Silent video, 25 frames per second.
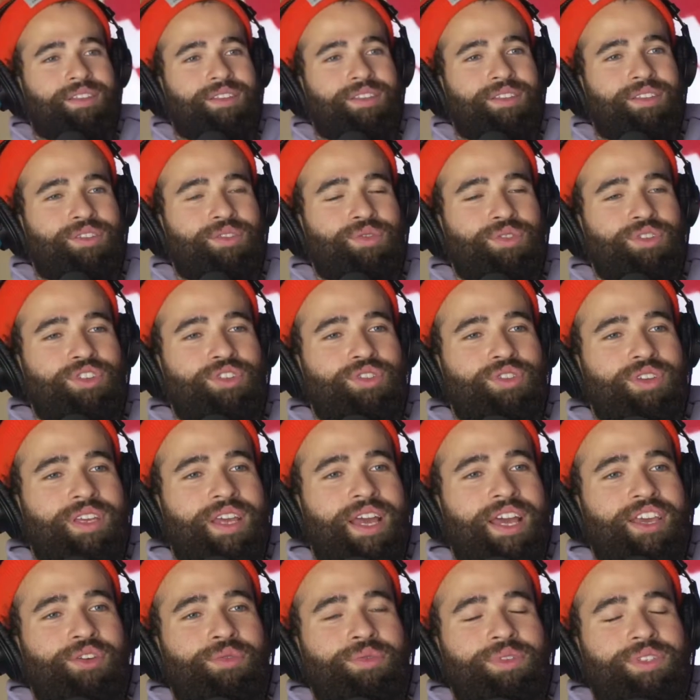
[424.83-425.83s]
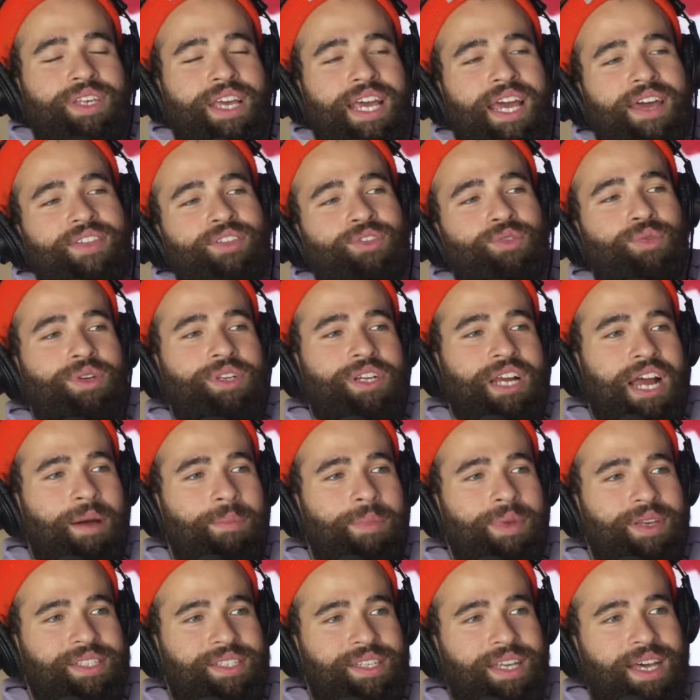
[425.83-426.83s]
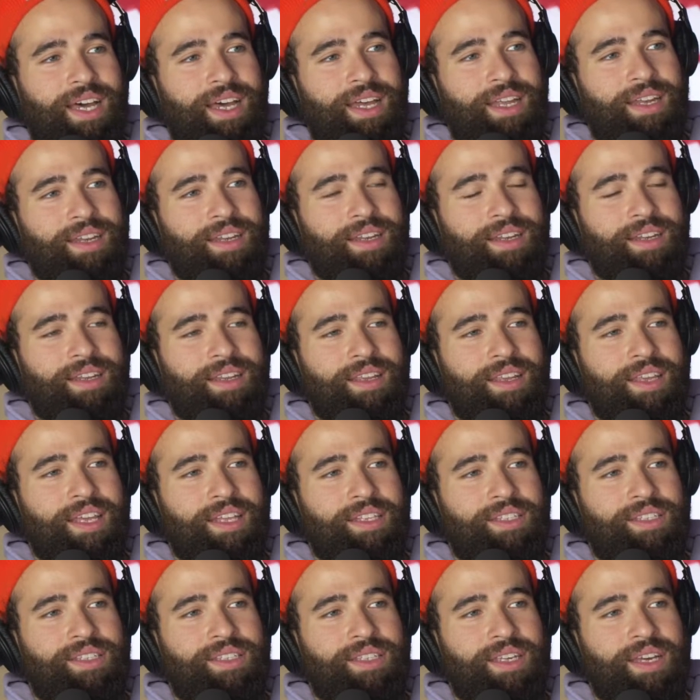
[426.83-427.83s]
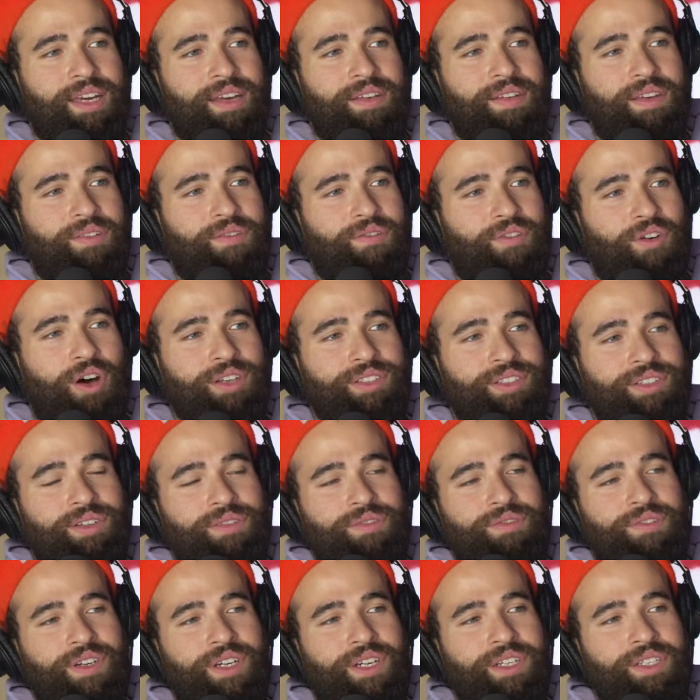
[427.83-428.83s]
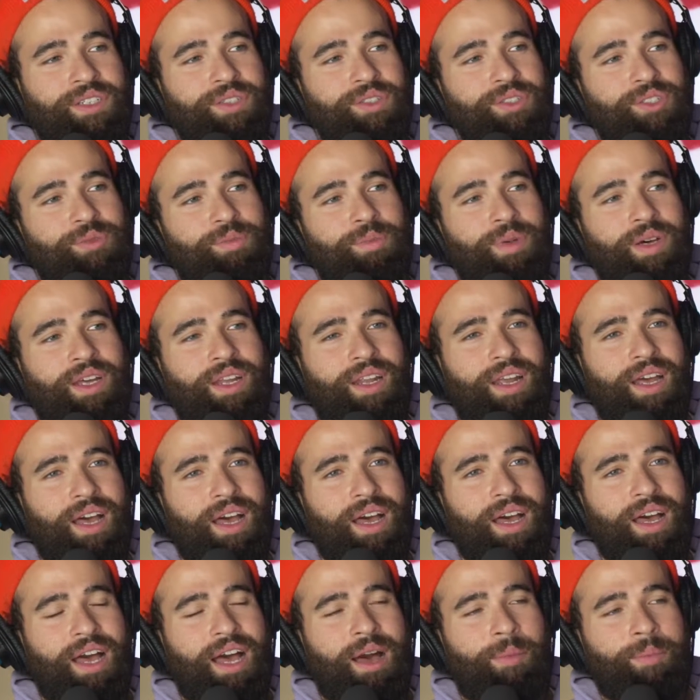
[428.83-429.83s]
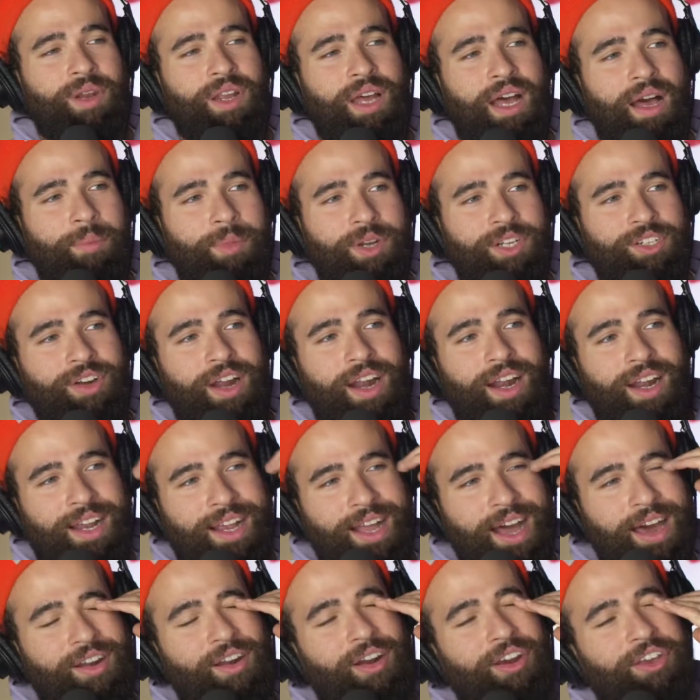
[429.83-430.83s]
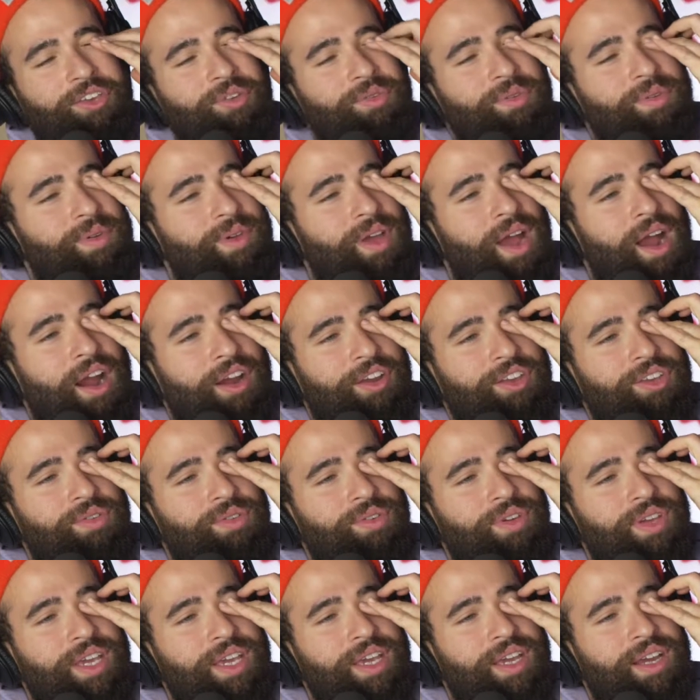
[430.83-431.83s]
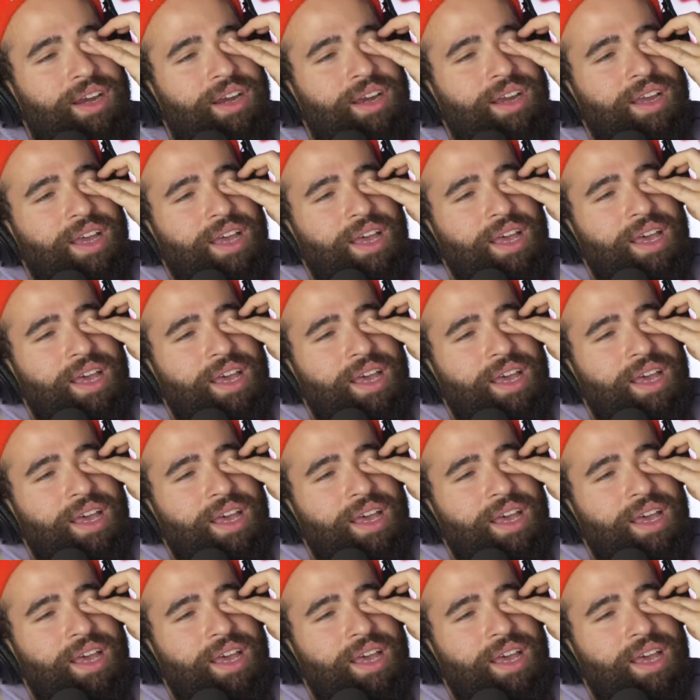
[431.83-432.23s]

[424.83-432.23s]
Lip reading: You were saying in the Twitch comments that it falls under fair use, but I'm gonna try to kind of argue here.